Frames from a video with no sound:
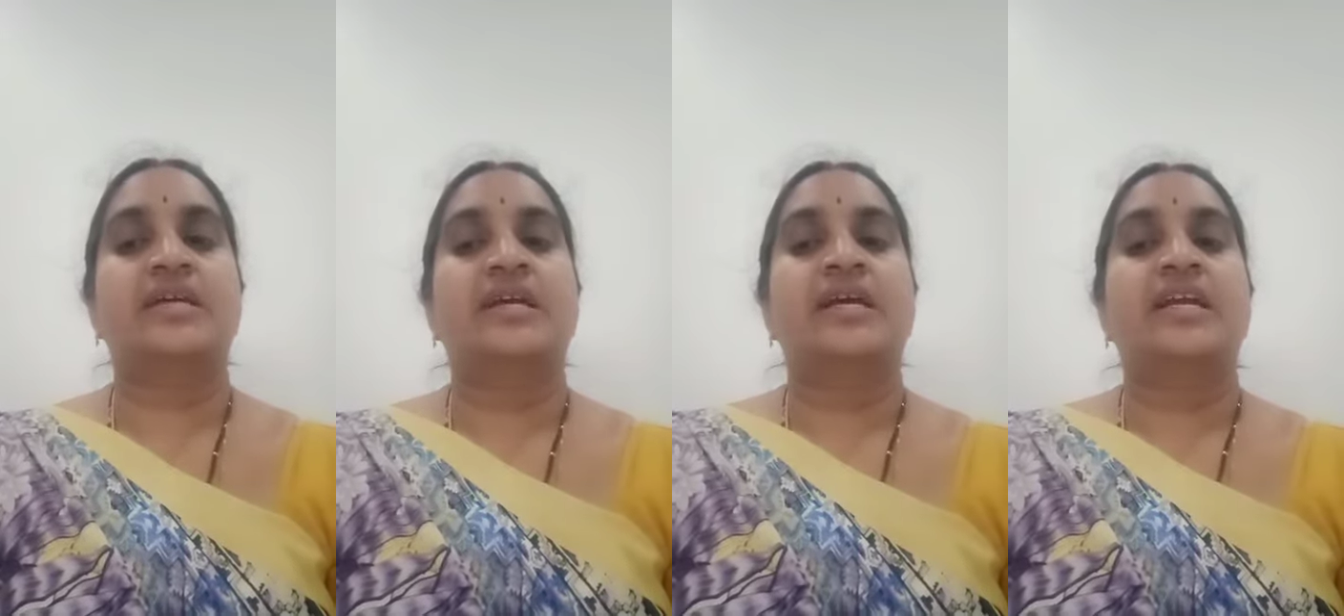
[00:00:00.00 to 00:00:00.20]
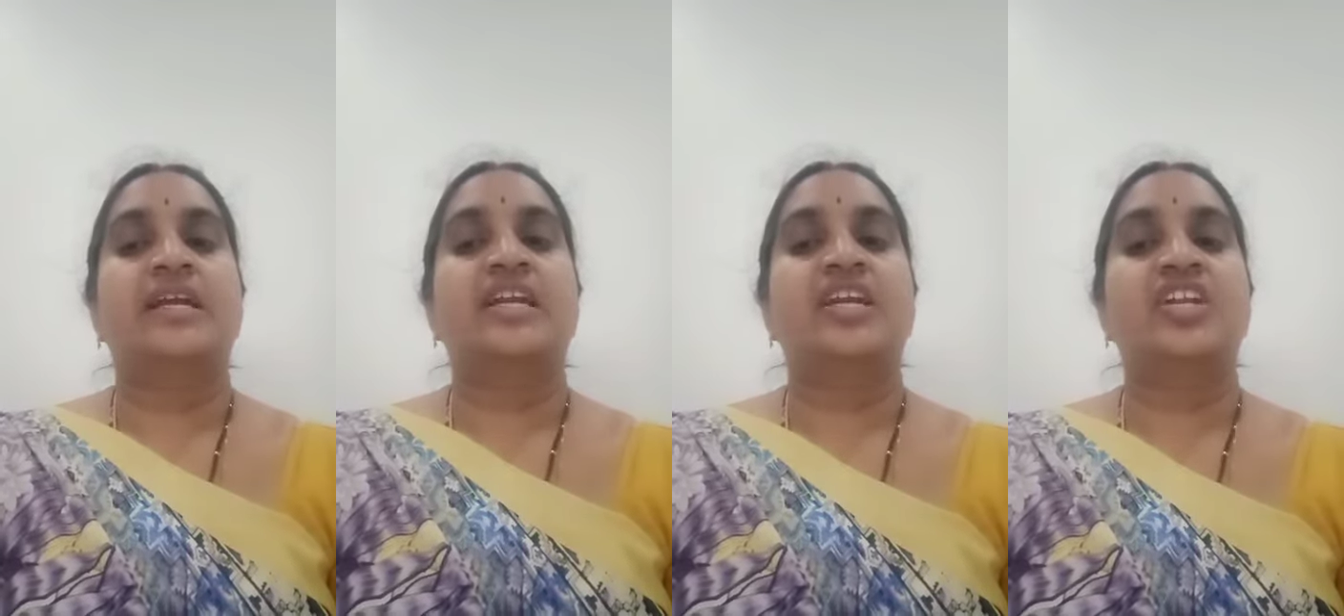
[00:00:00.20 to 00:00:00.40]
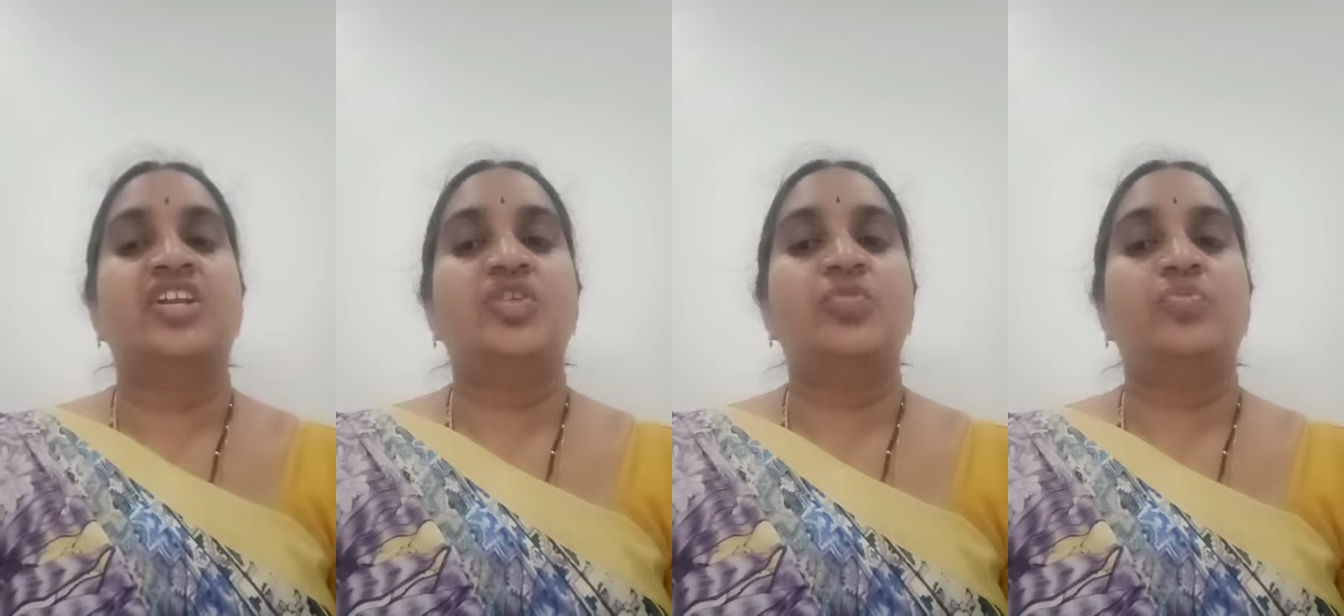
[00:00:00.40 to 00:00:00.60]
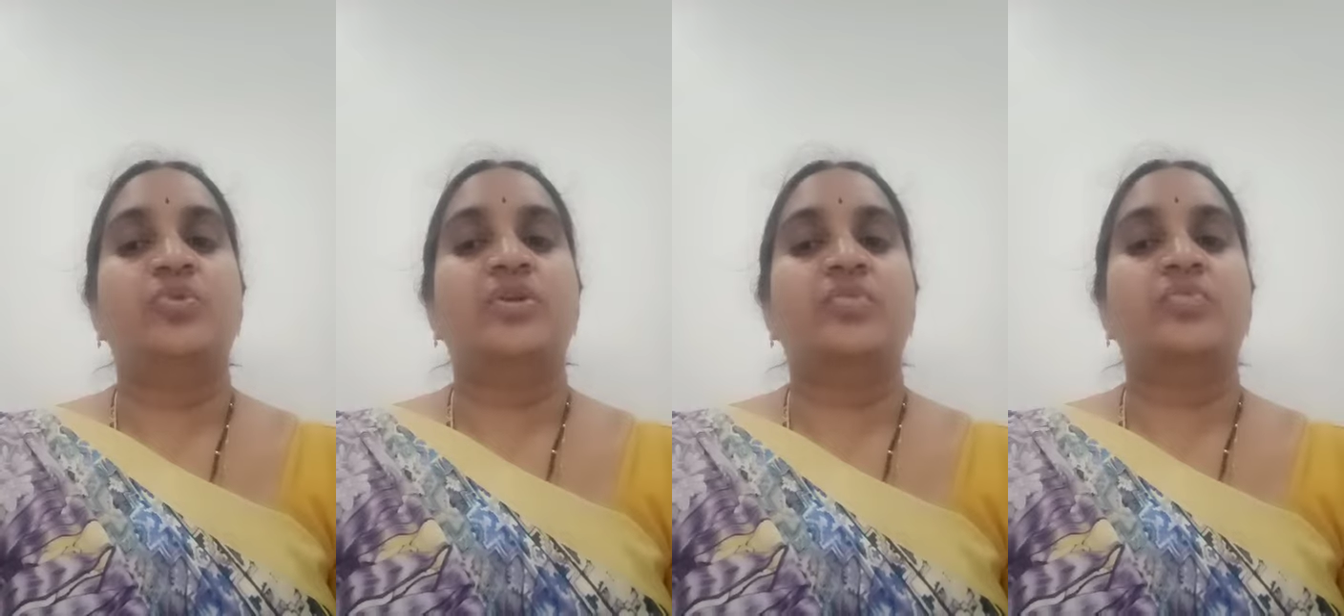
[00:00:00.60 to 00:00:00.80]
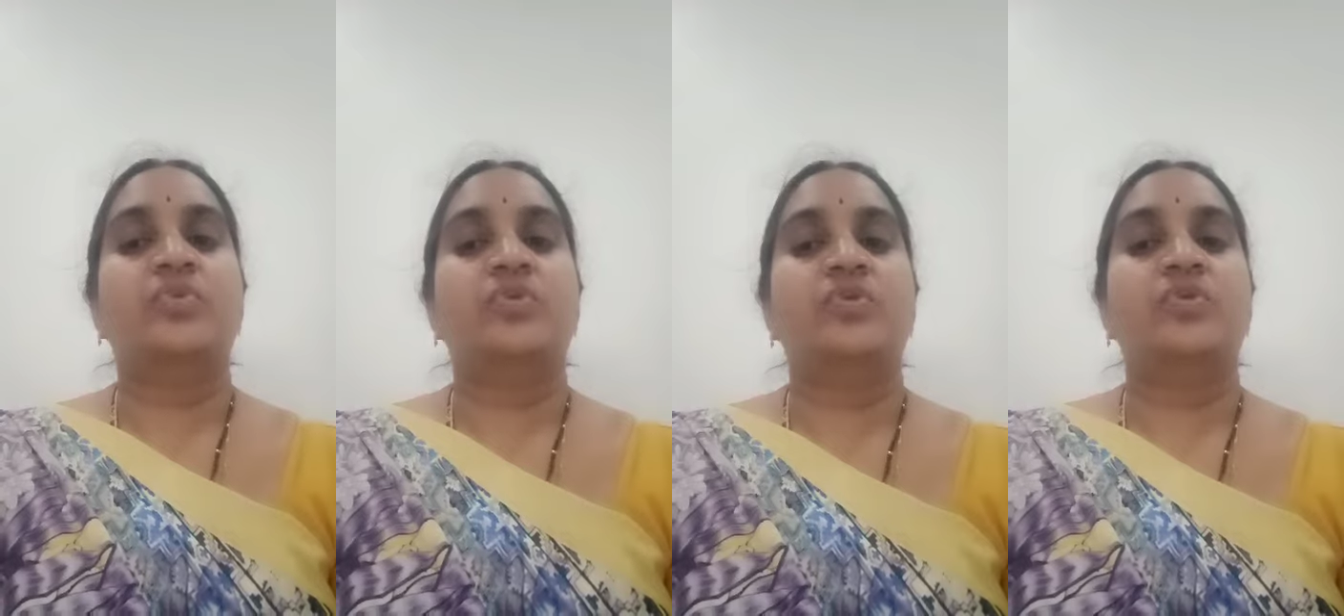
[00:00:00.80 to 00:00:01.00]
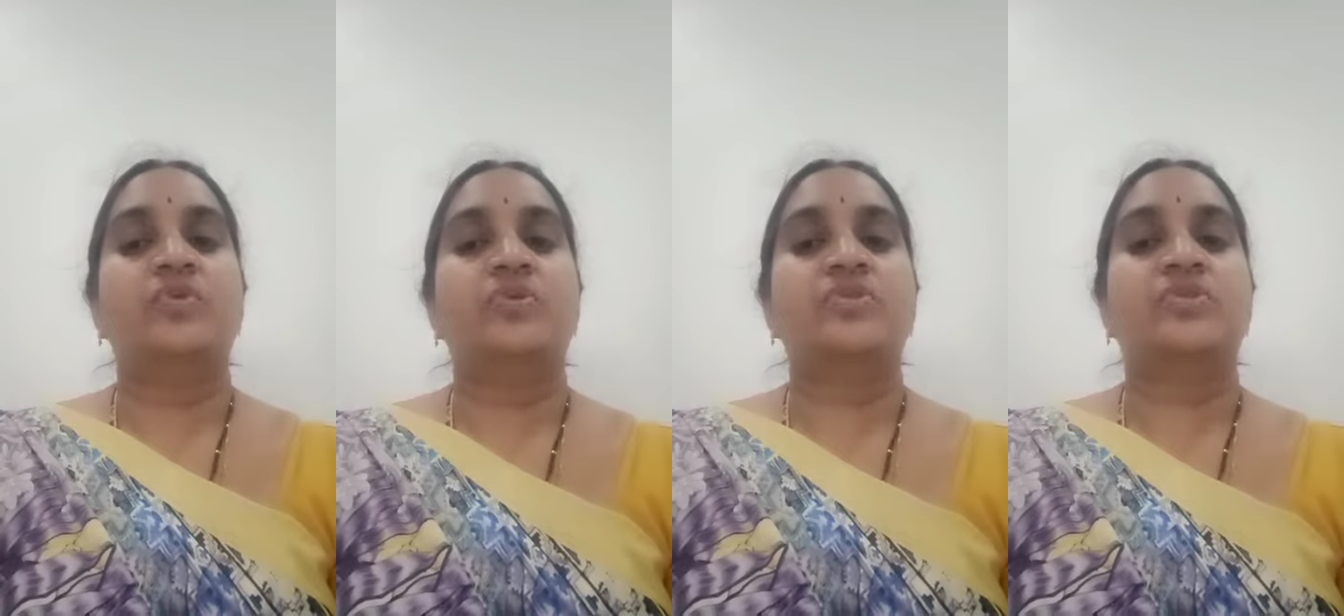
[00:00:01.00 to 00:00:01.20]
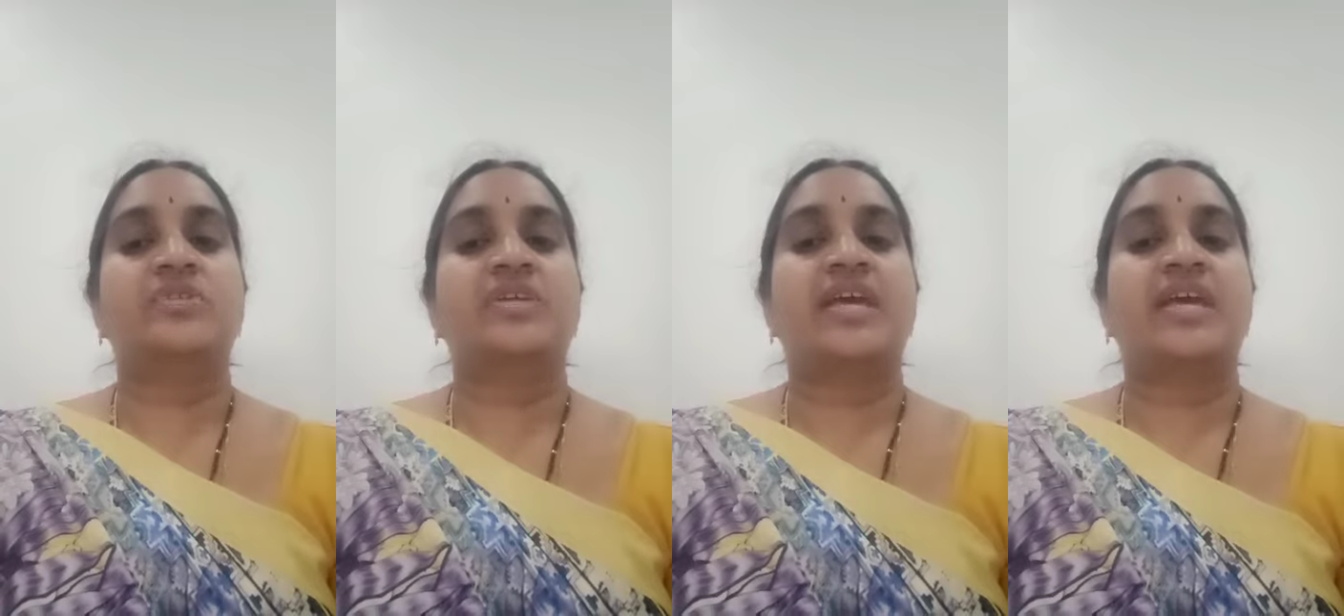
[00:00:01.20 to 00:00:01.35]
It promotes